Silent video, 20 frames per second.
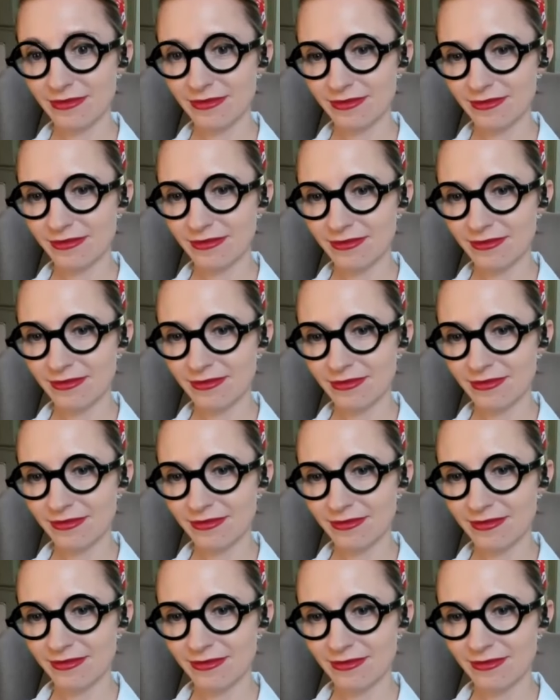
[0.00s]

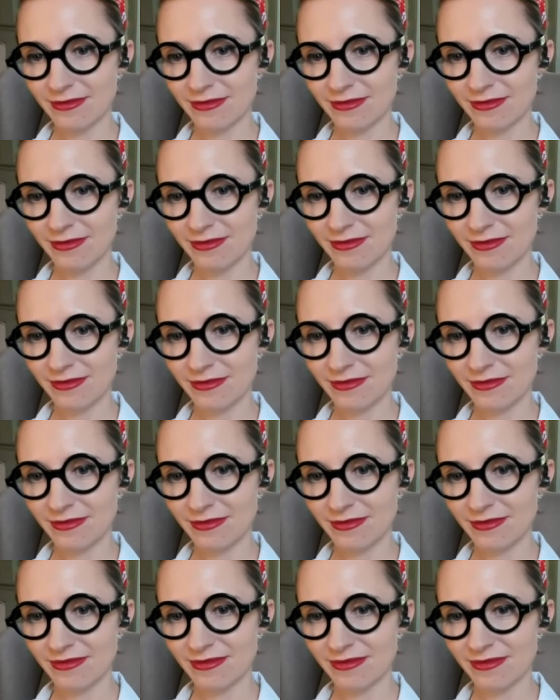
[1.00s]

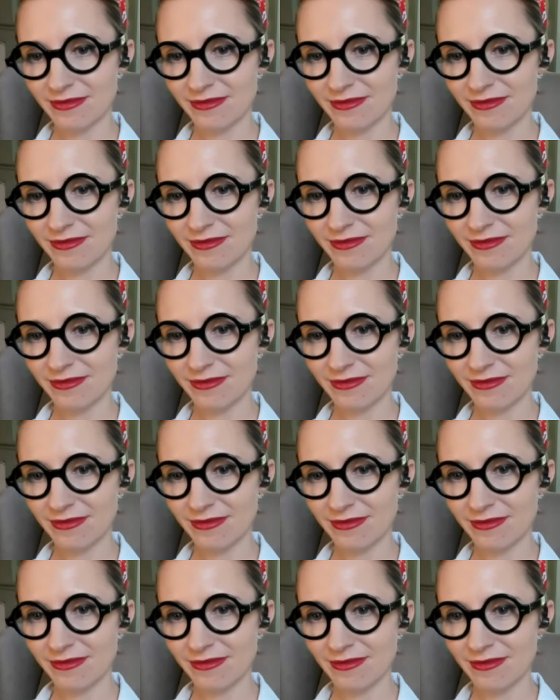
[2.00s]

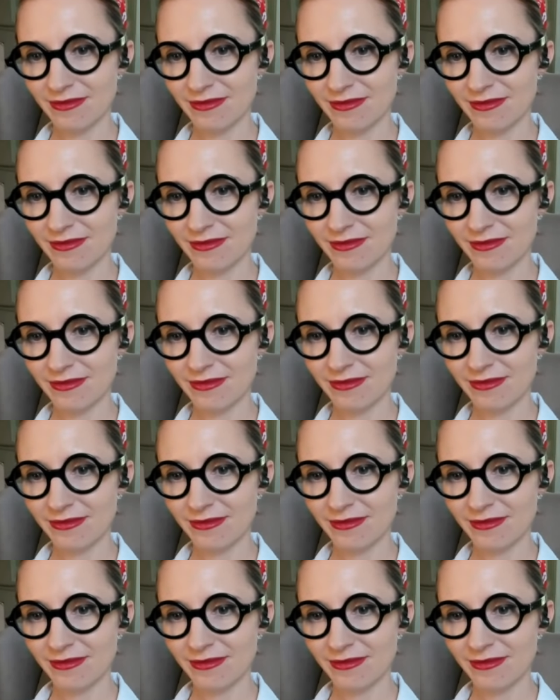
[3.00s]
[no speech]